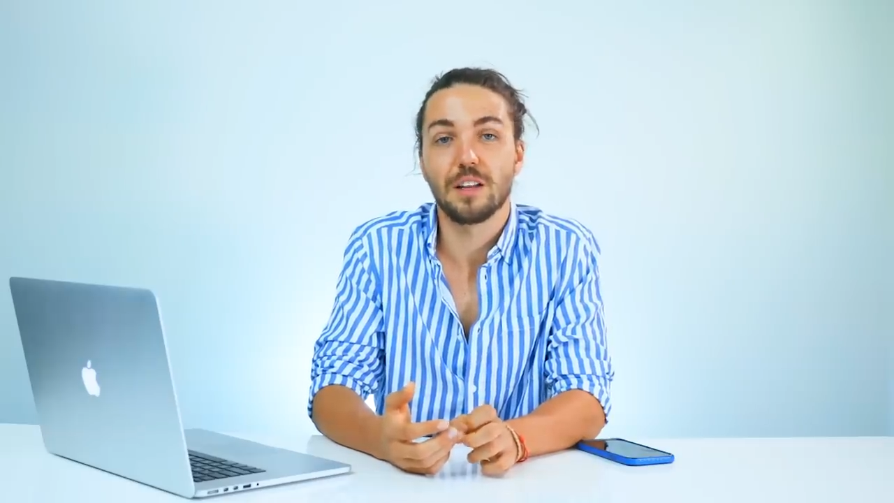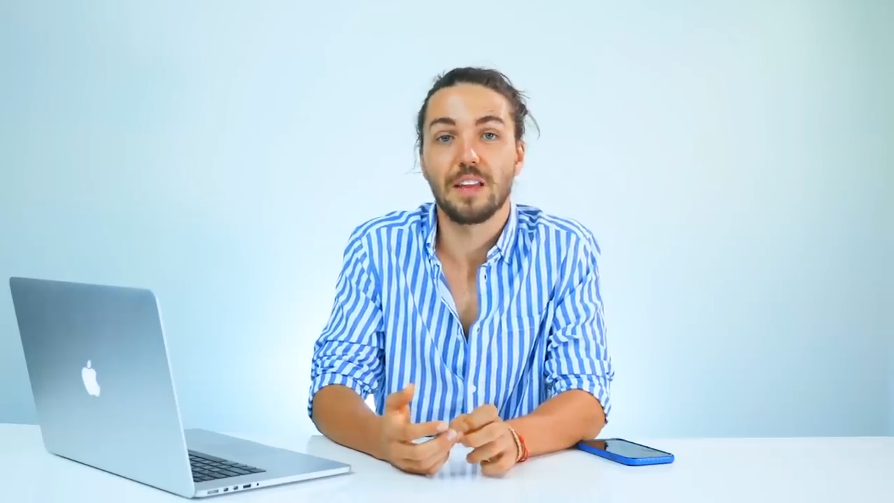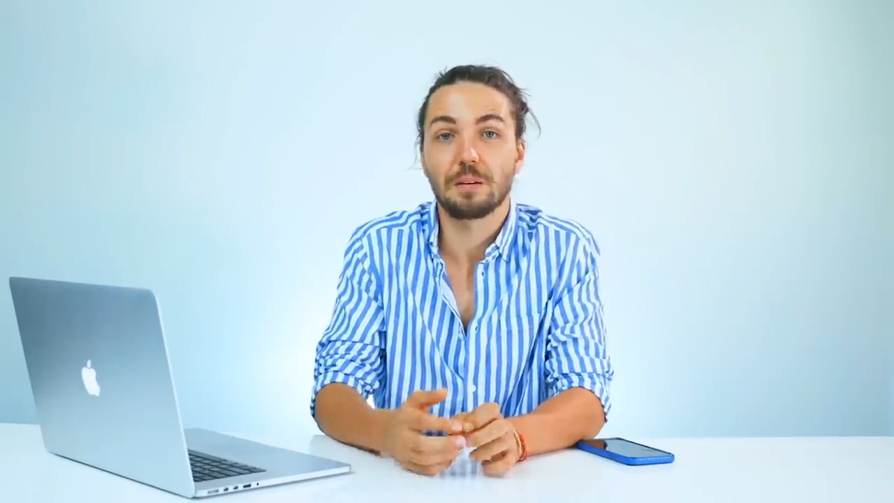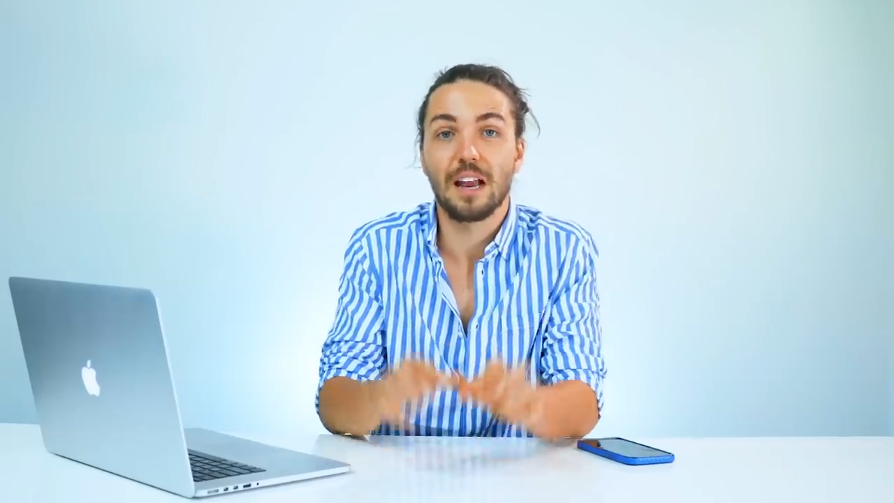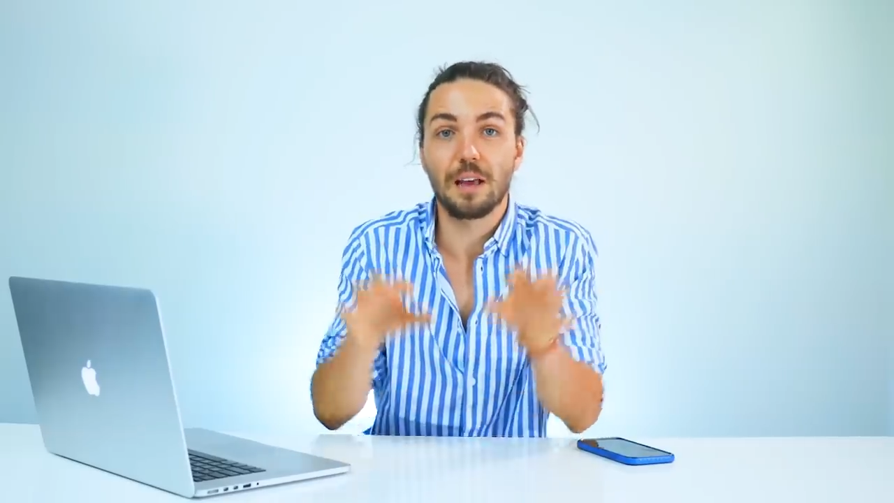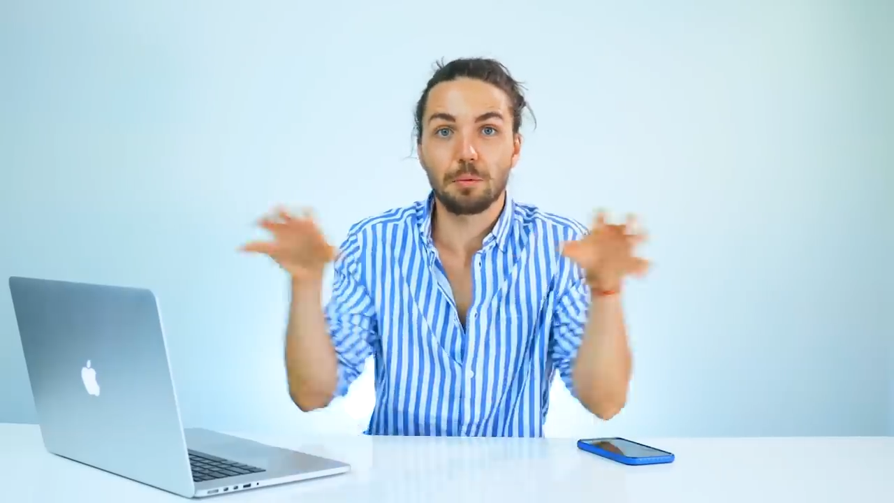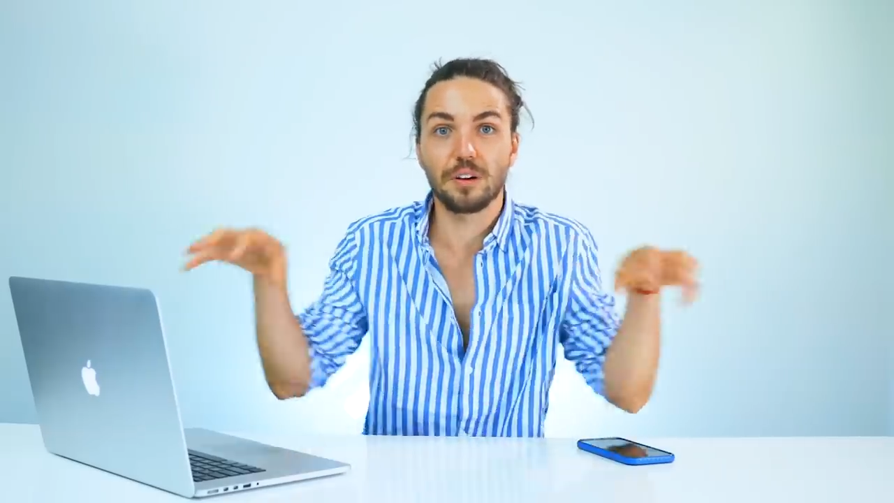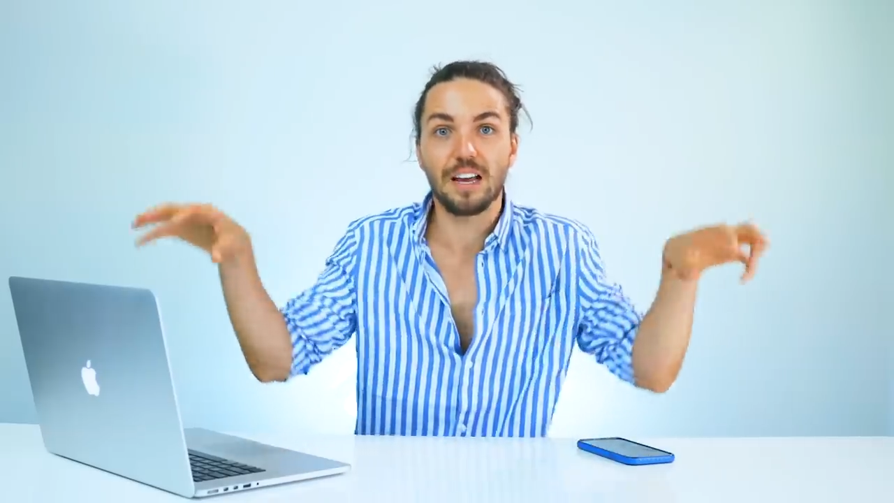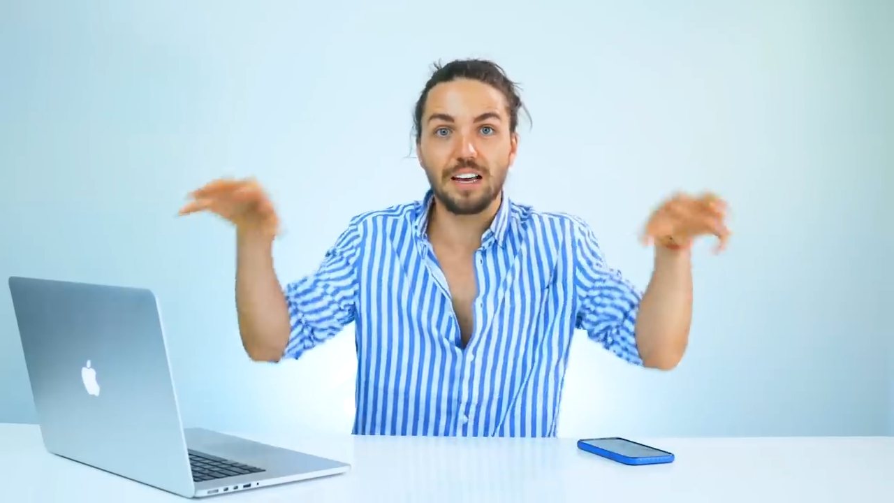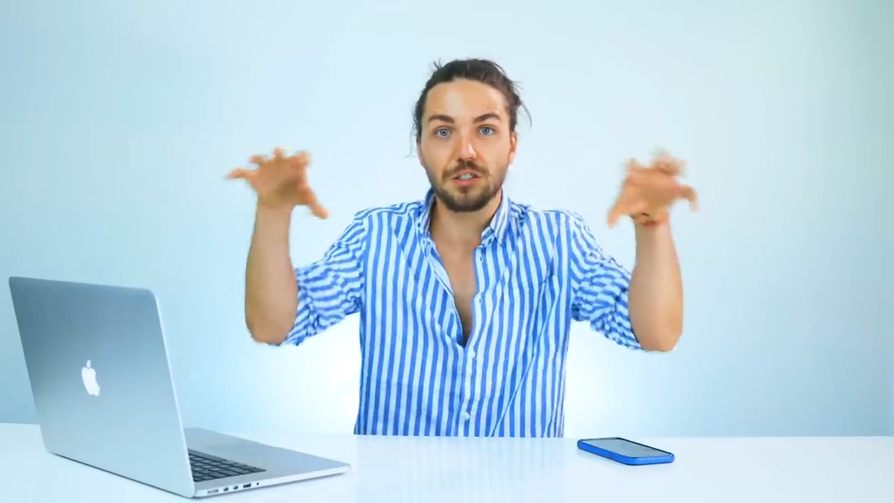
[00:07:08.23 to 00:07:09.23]
and then
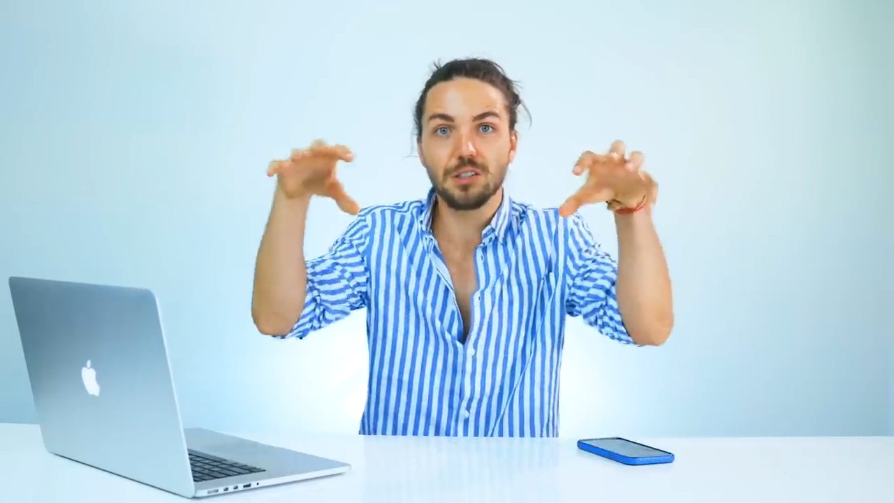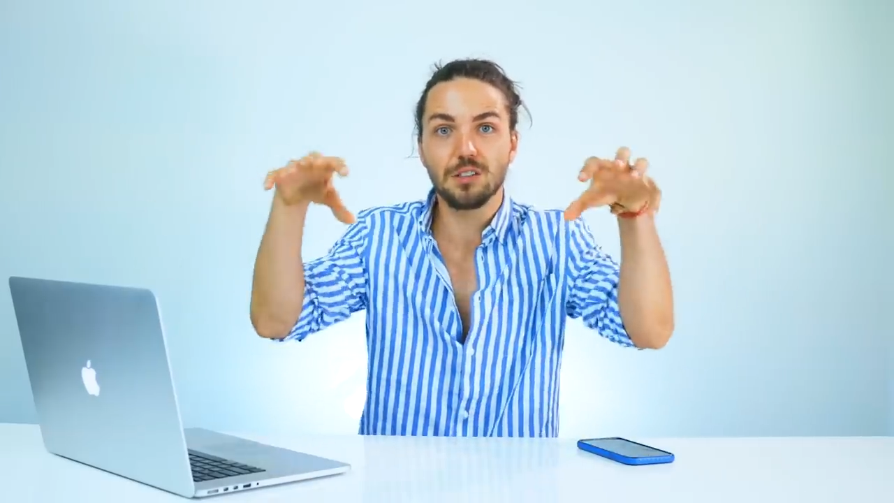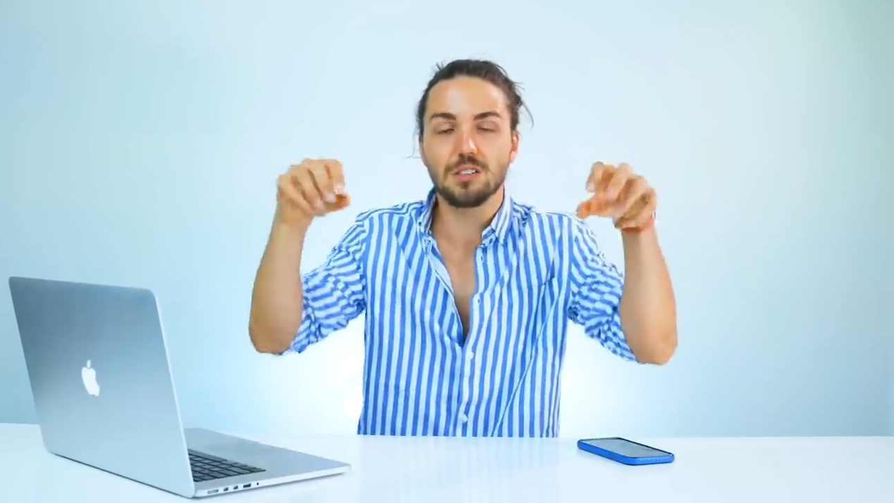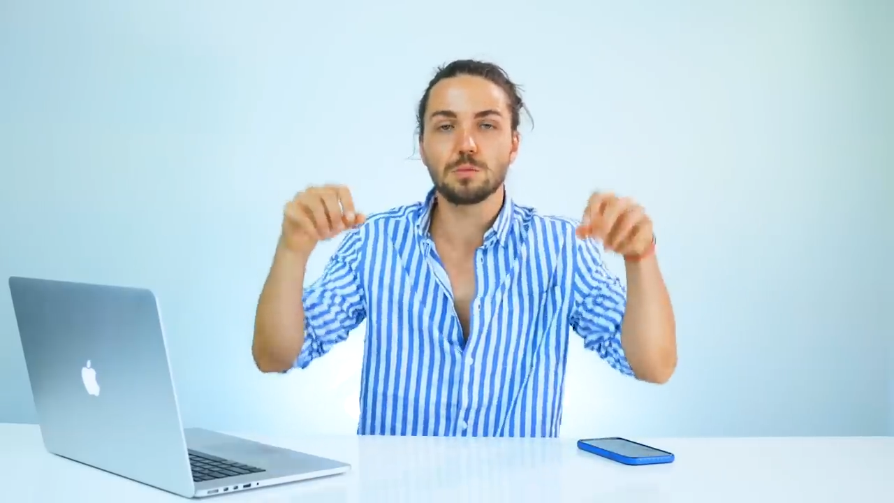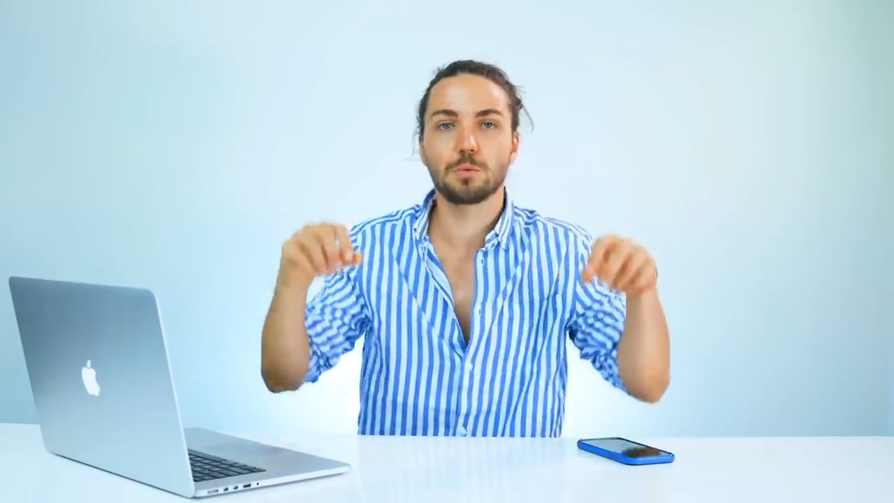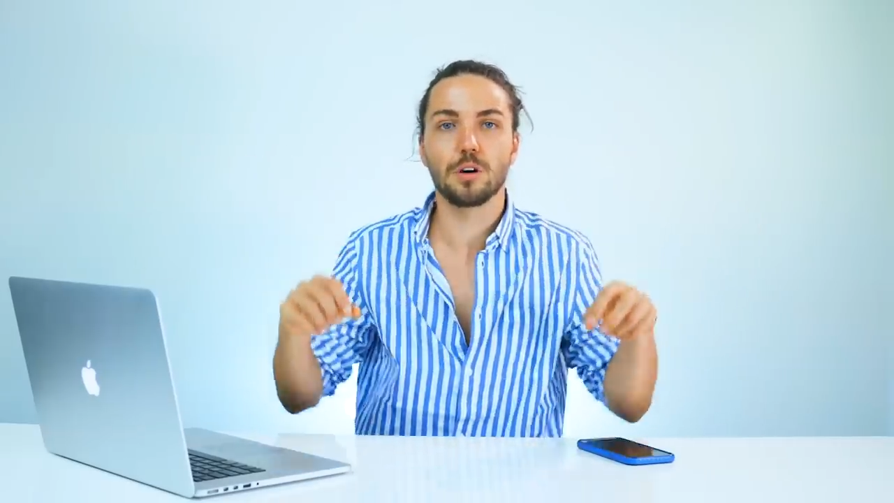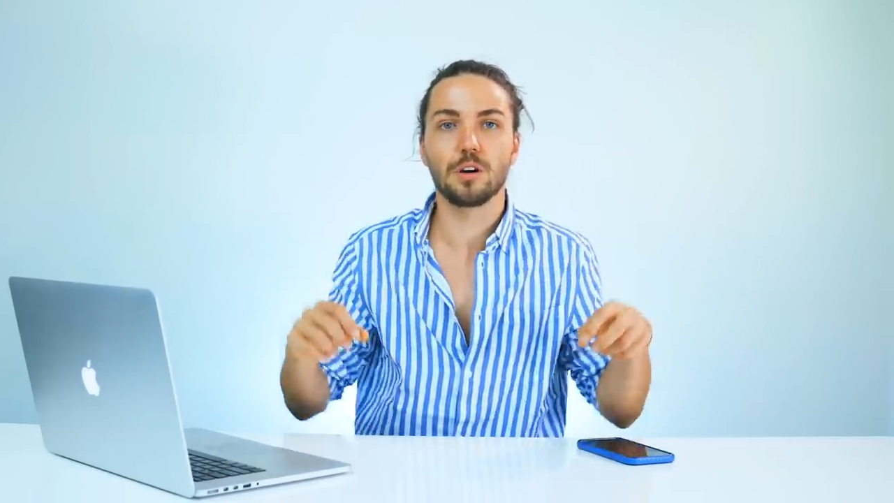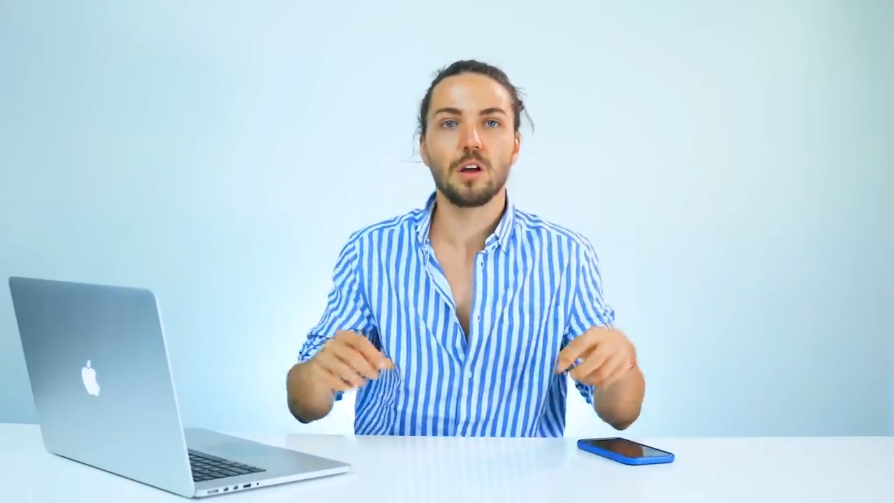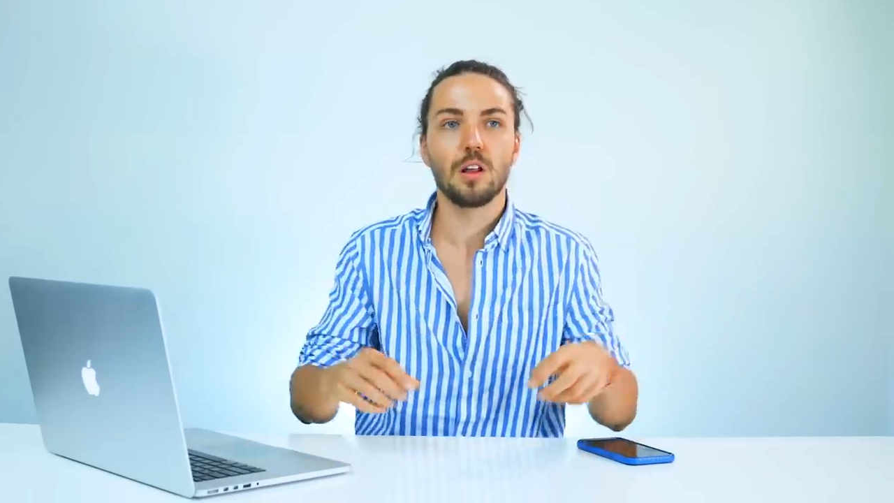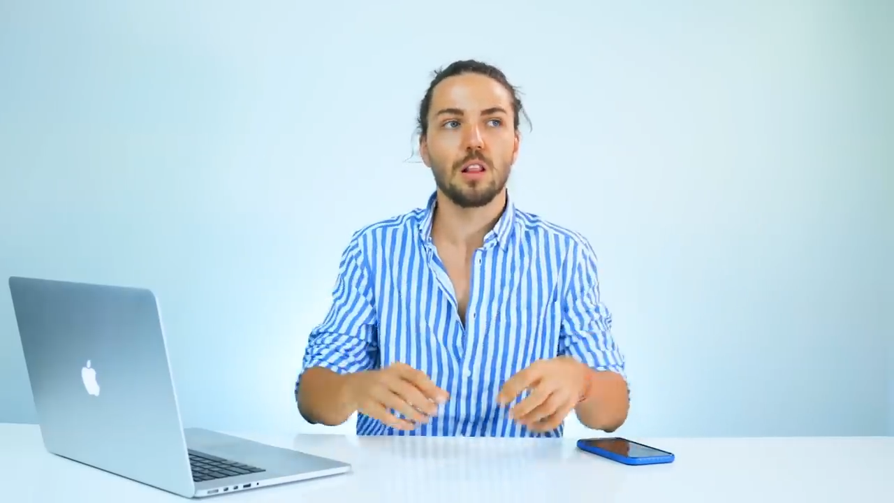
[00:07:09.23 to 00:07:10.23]
neighboring nations
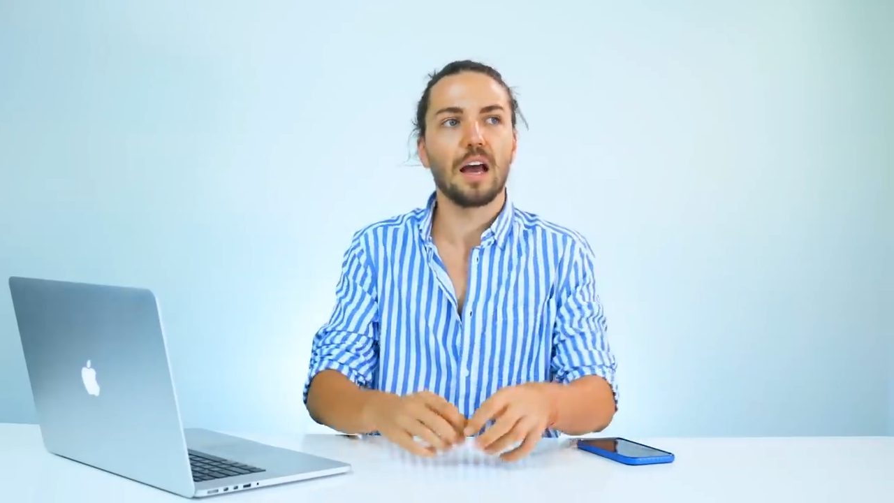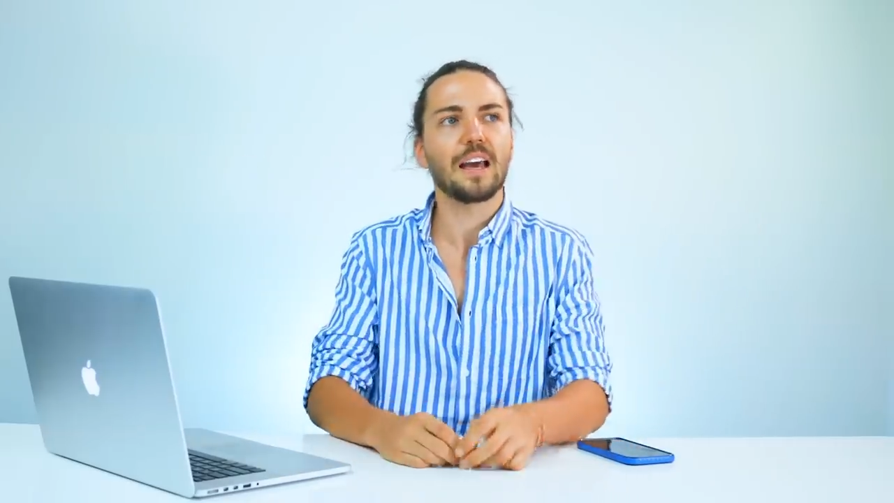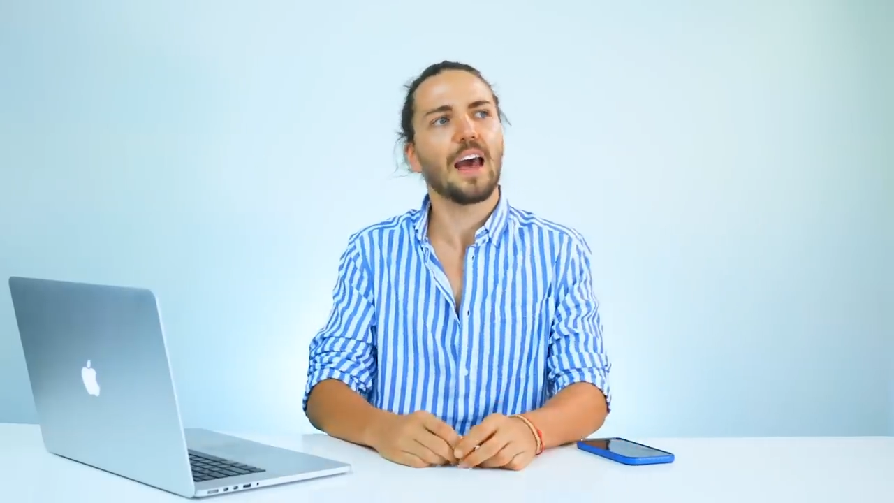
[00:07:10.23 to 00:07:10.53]
were like,